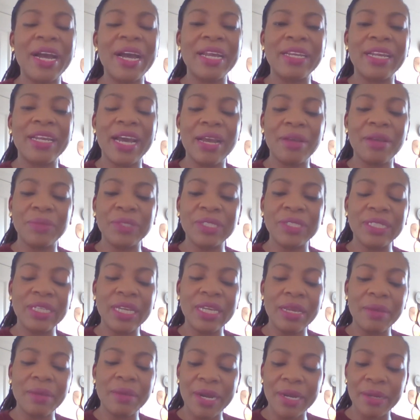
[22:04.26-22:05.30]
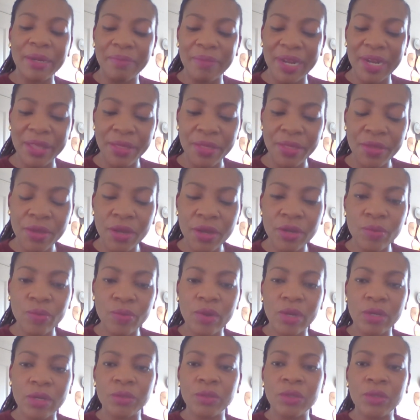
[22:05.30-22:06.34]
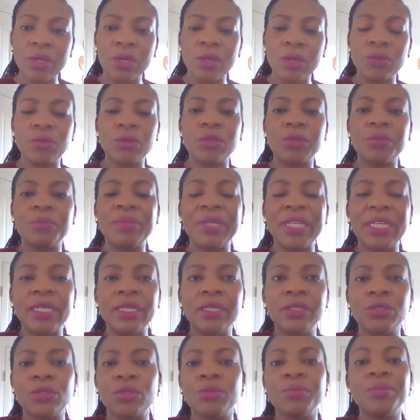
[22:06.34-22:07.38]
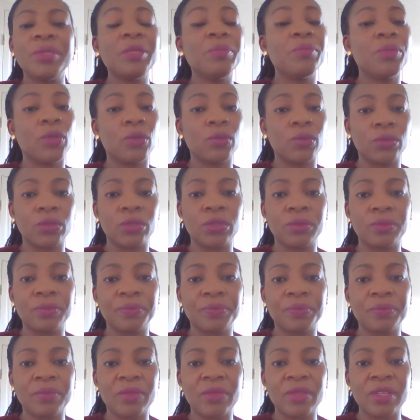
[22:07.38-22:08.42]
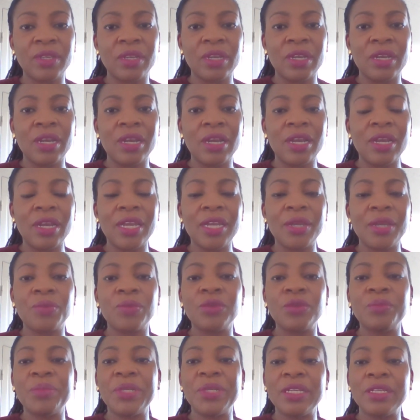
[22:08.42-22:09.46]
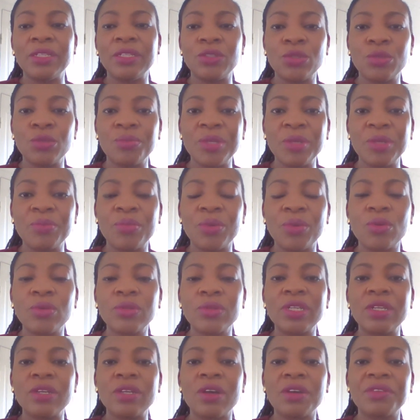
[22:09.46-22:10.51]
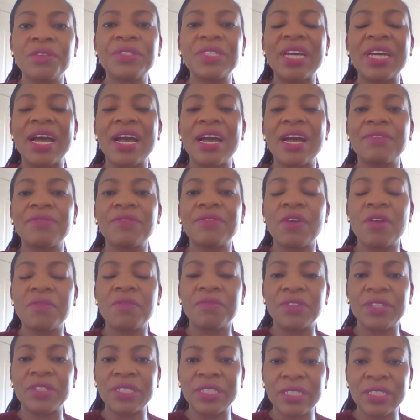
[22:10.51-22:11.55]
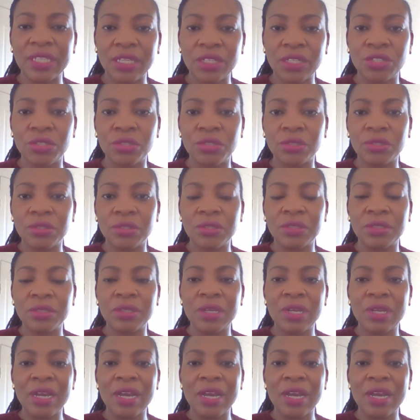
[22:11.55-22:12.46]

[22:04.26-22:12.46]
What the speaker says: And I would say my third one would be to be bold. It would be to be bold enough to have conversations.